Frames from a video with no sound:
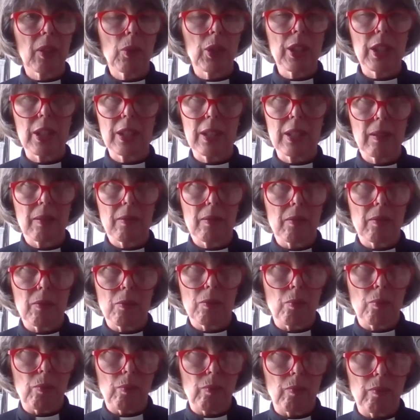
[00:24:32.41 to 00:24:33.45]
which is
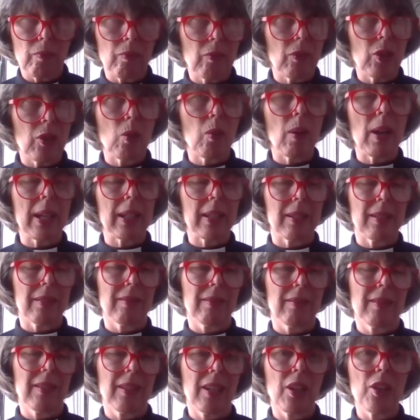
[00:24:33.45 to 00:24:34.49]
quite
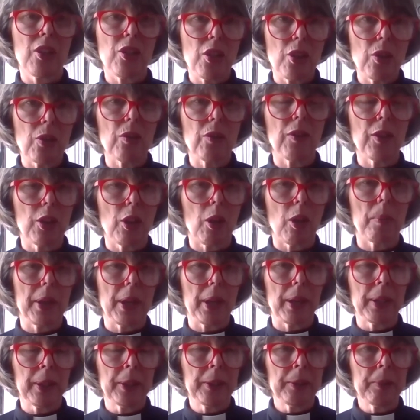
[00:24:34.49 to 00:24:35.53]
a new
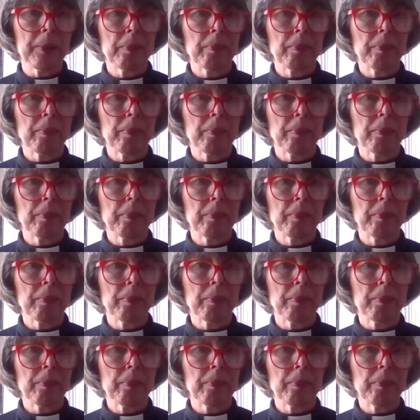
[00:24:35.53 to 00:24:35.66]
phenomenon.